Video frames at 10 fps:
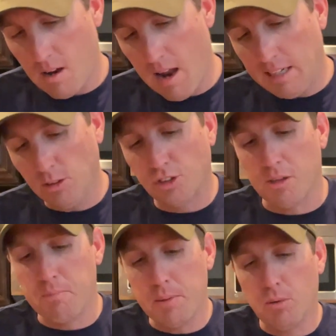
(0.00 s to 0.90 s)
I know
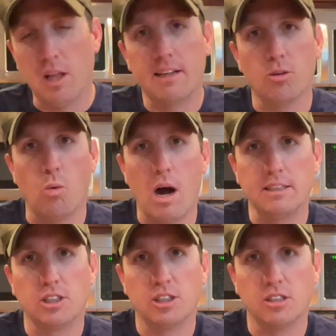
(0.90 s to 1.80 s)
some people like to
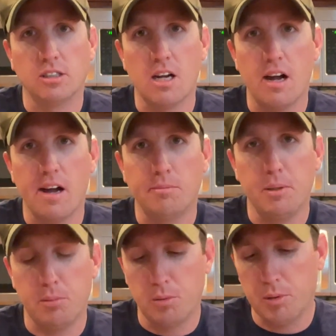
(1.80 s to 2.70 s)
watch
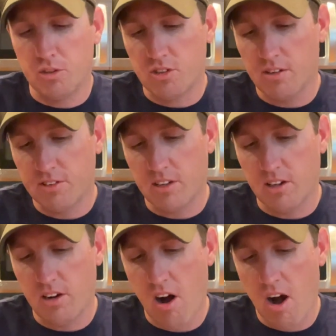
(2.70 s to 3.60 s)
people put stuff
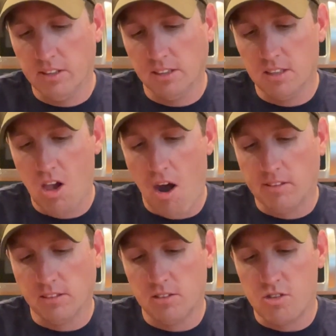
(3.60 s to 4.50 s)
together,
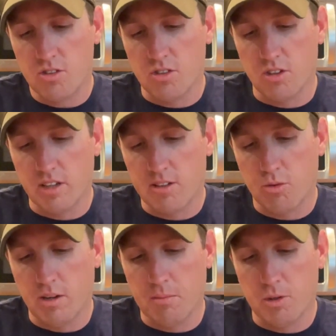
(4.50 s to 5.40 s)
so that's
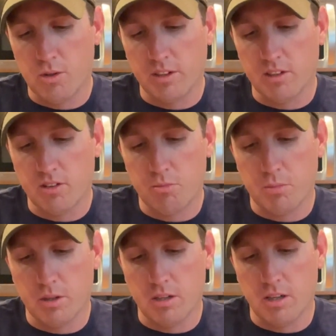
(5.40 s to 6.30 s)
why I'm doing this, but